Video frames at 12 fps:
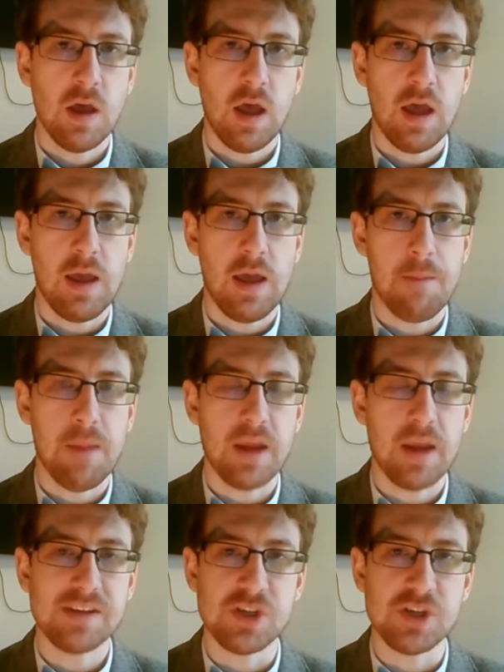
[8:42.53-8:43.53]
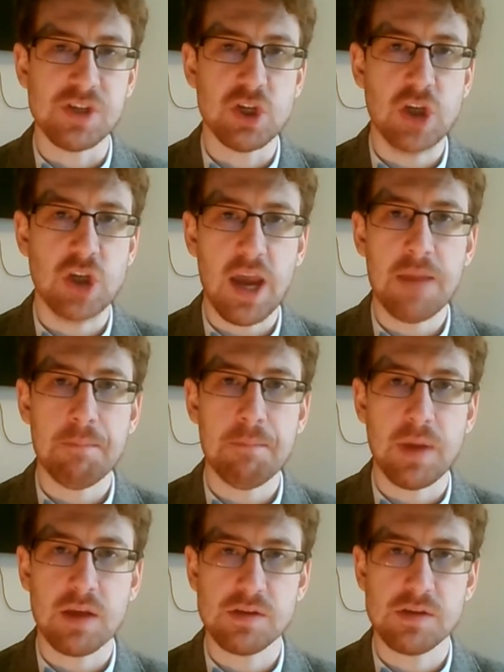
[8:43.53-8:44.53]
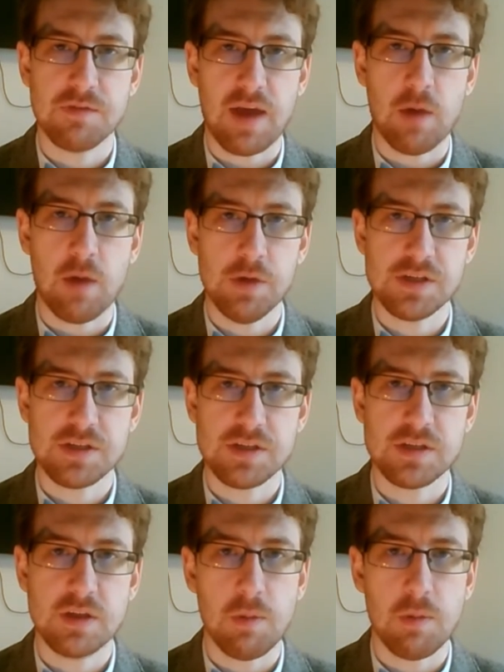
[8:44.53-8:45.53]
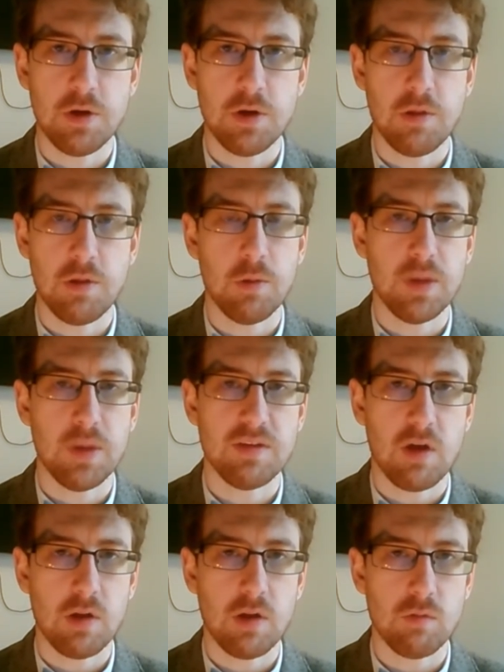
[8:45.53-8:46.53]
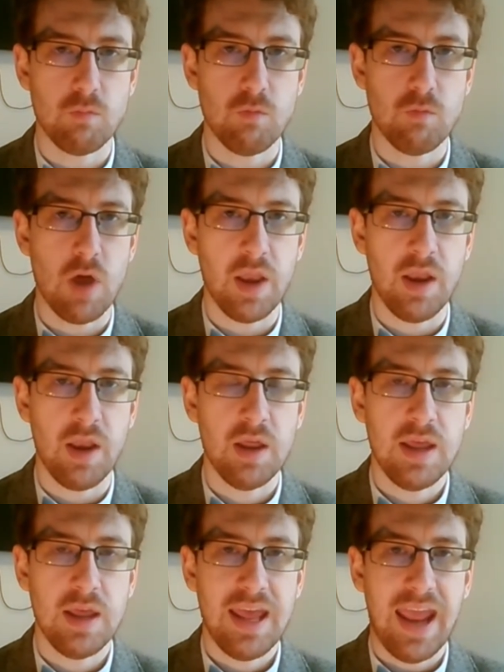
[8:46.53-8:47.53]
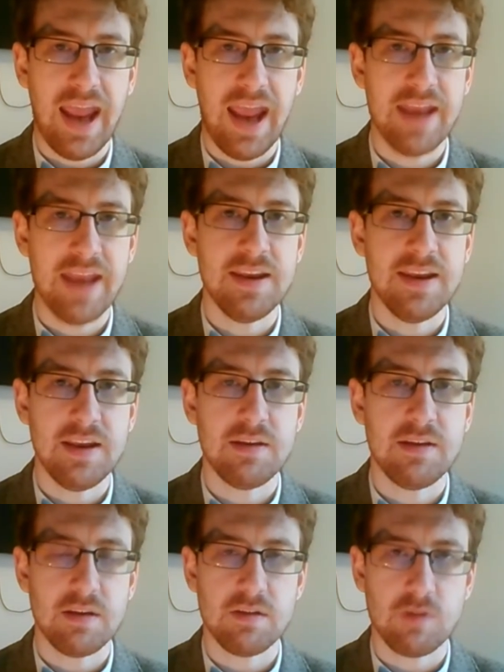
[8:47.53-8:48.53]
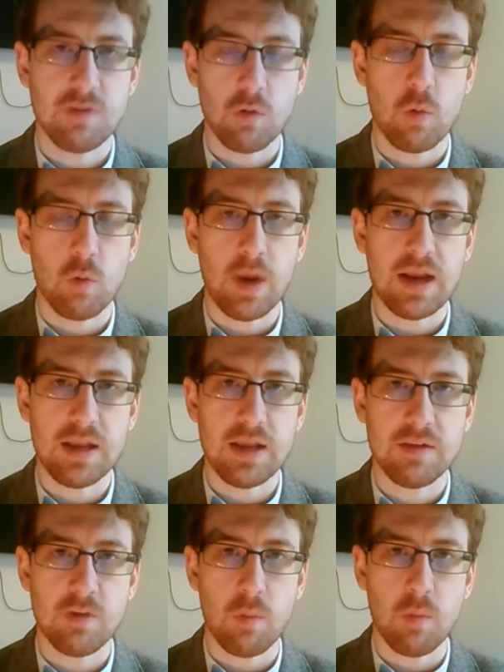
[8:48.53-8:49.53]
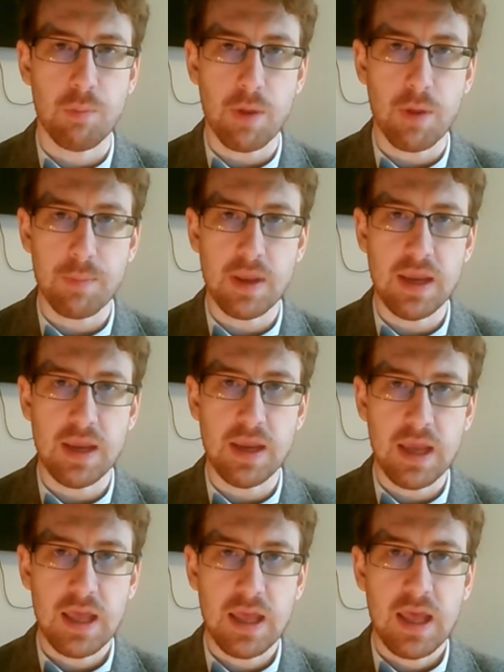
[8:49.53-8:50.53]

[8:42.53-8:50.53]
Um, it's a shame because of how his WWE title run ended so quickly and so abruptly.